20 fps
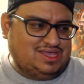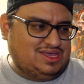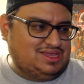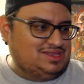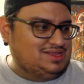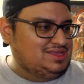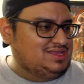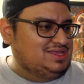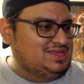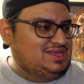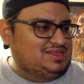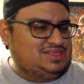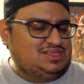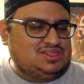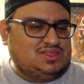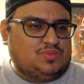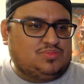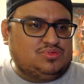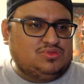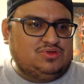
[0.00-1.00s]
I think the
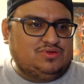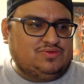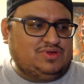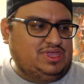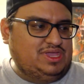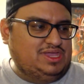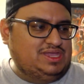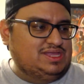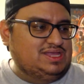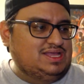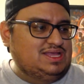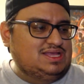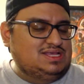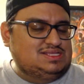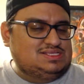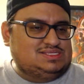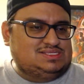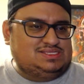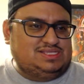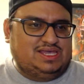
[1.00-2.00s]
Blu-ray
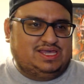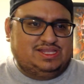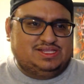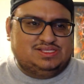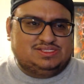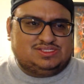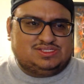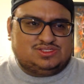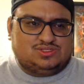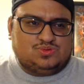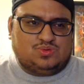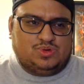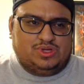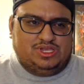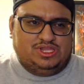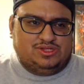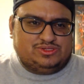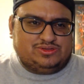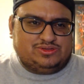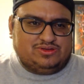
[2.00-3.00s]
set is 20
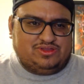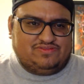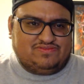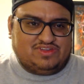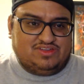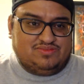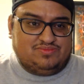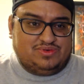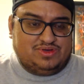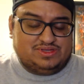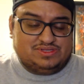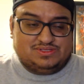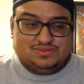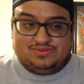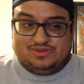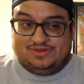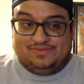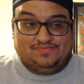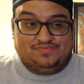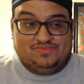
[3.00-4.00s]
or $25,
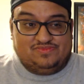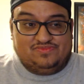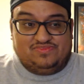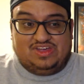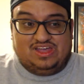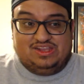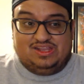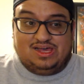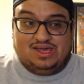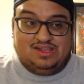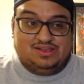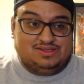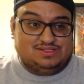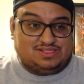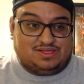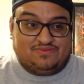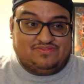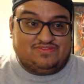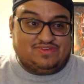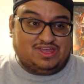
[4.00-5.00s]
but $5,
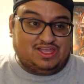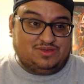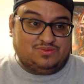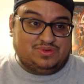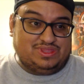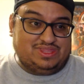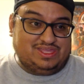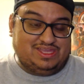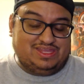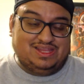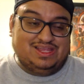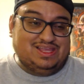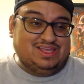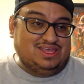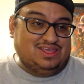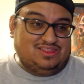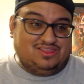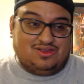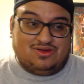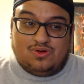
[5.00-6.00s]
I'm fine with it.
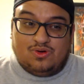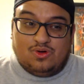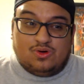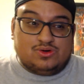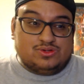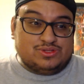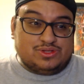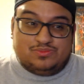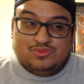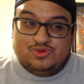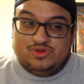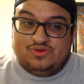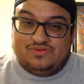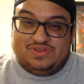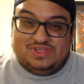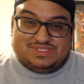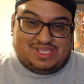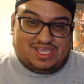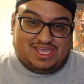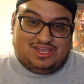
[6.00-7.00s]
There are older
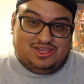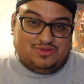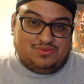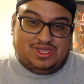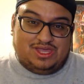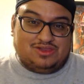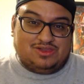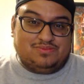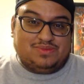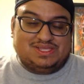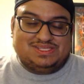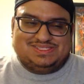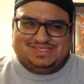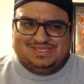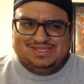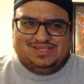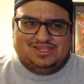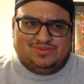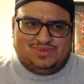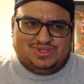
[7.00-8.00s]
movies anyway. I don't mind
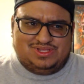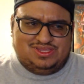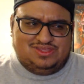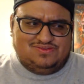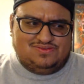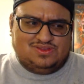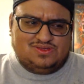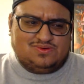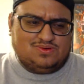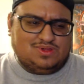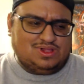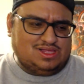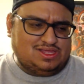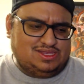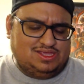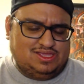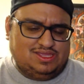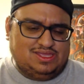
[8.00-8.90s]
seeing them in DVD quality.